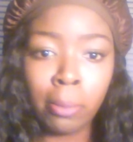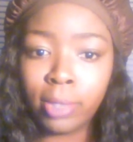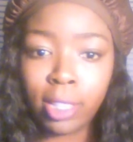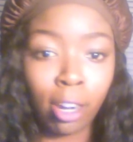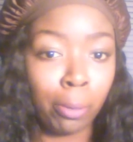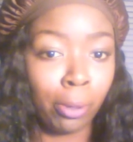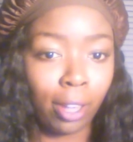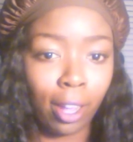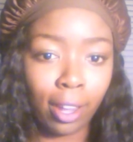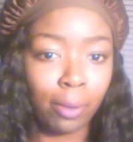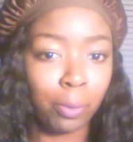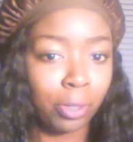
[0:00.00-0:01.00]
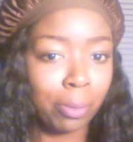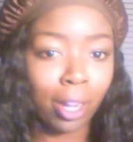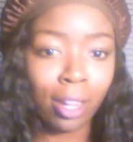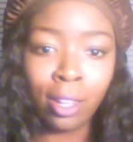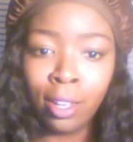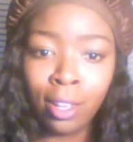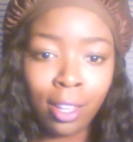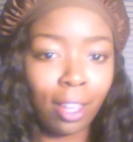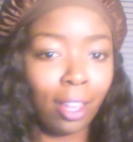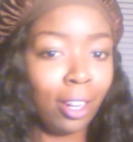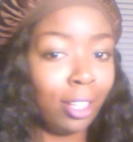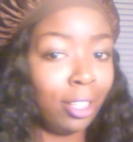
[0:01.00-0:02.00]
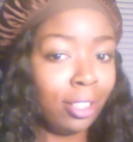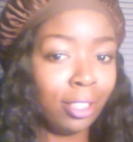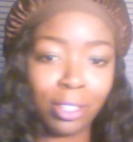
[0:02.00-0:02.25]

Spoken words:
Terrible lighting with my 80s,